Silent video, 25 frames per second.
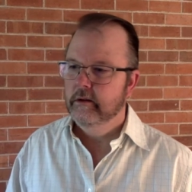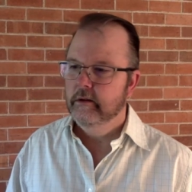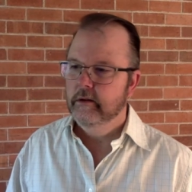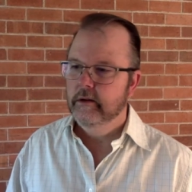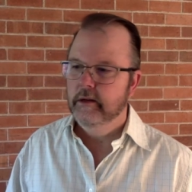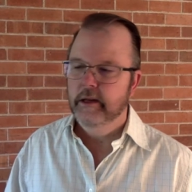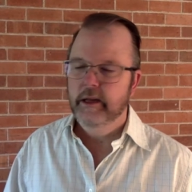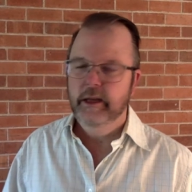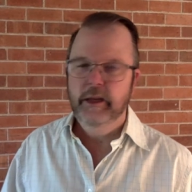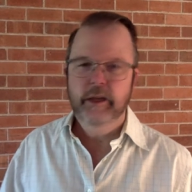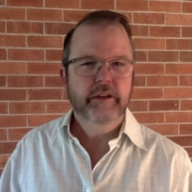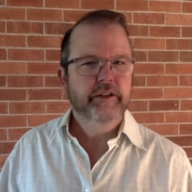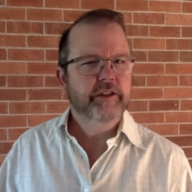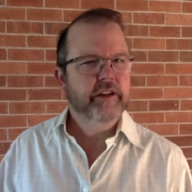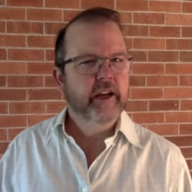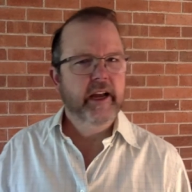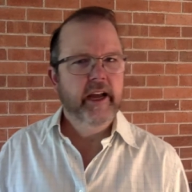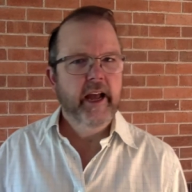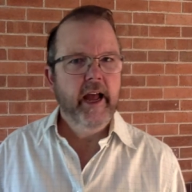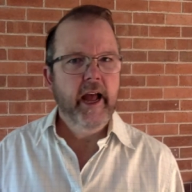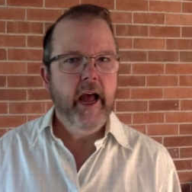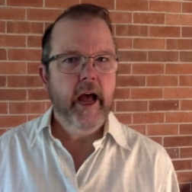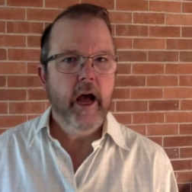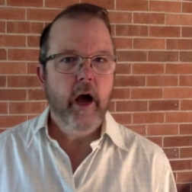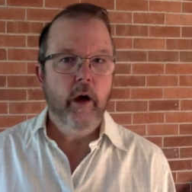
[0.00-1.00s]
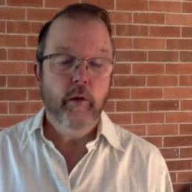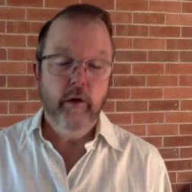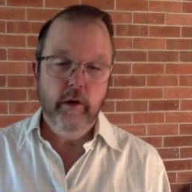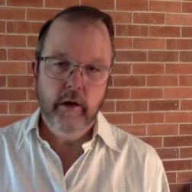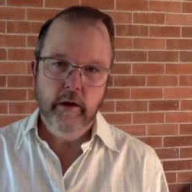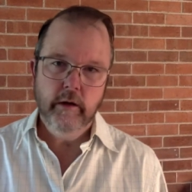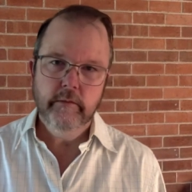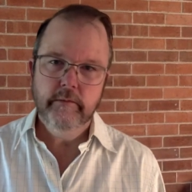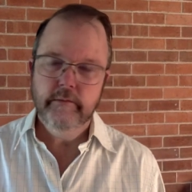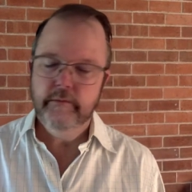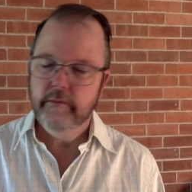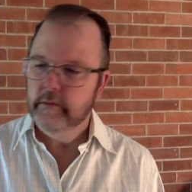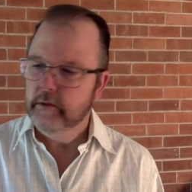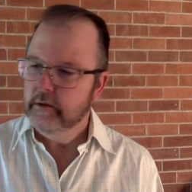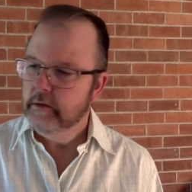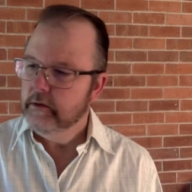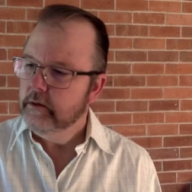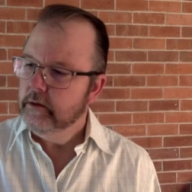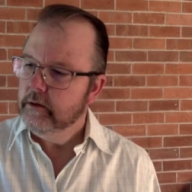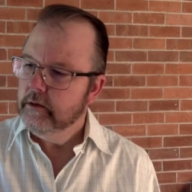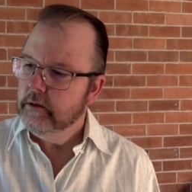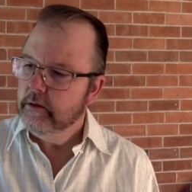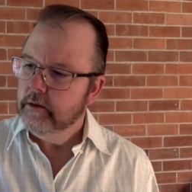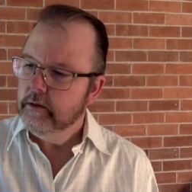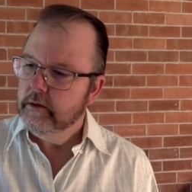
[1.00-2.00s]
And you say, how? Well,
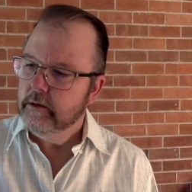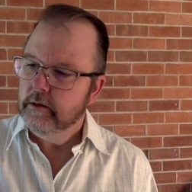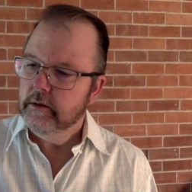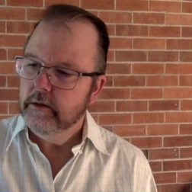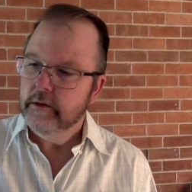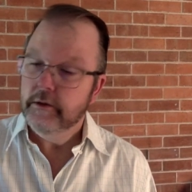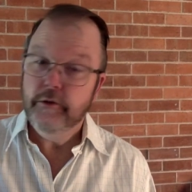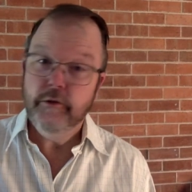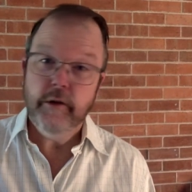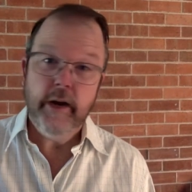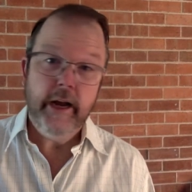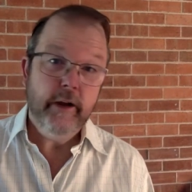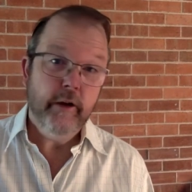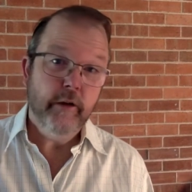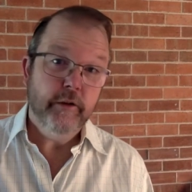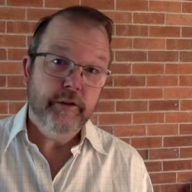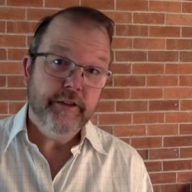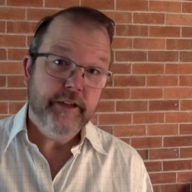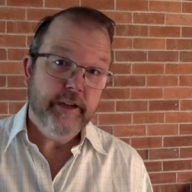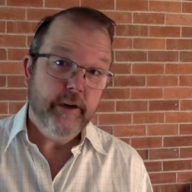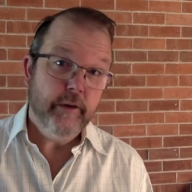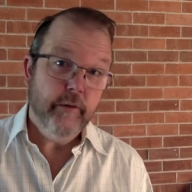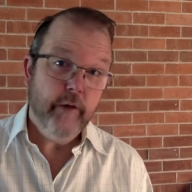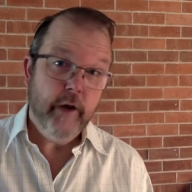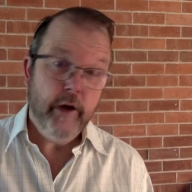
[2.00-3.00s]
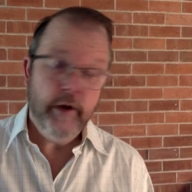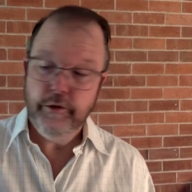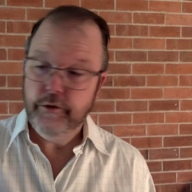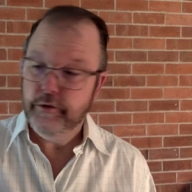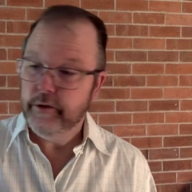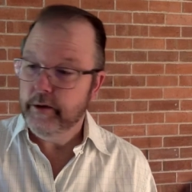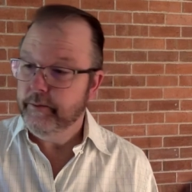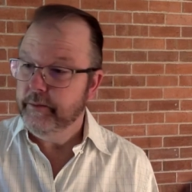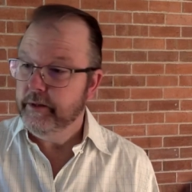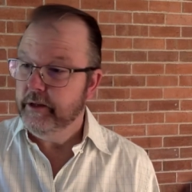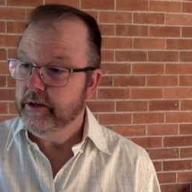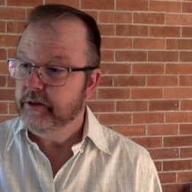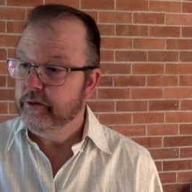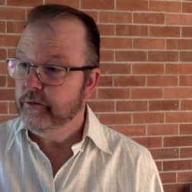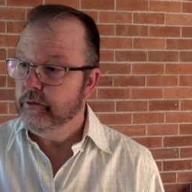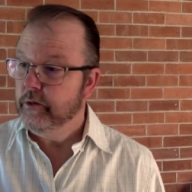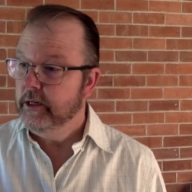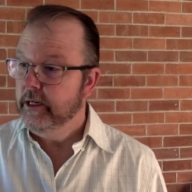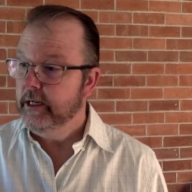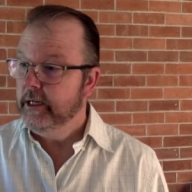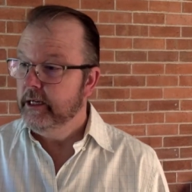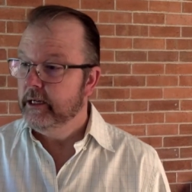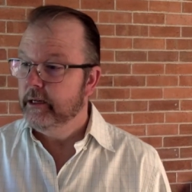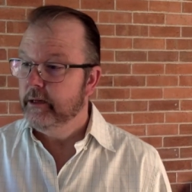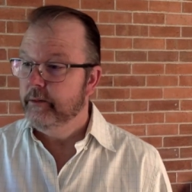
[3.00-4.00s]
the Draycott's had a road trip this
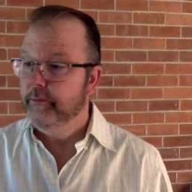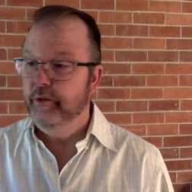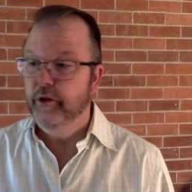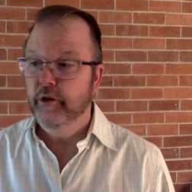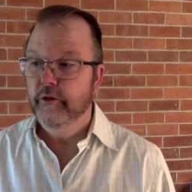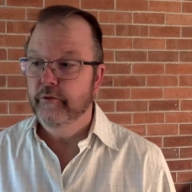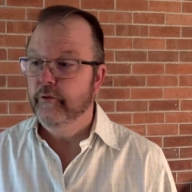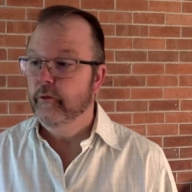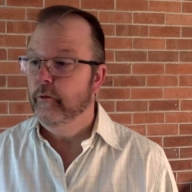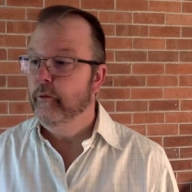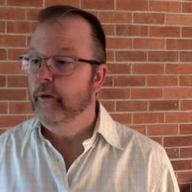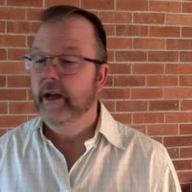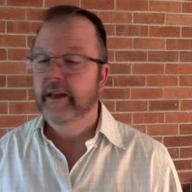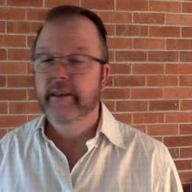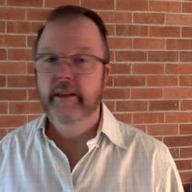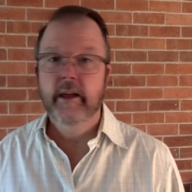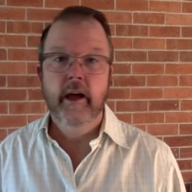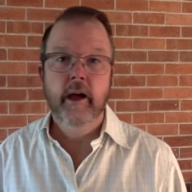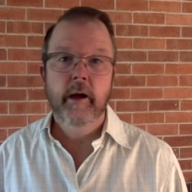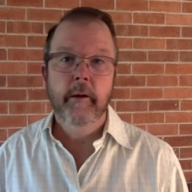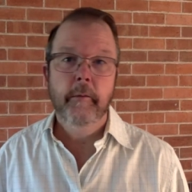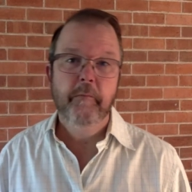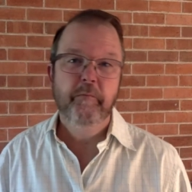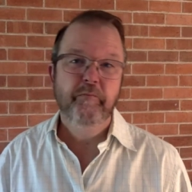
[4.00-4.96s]
week, beautiful weather.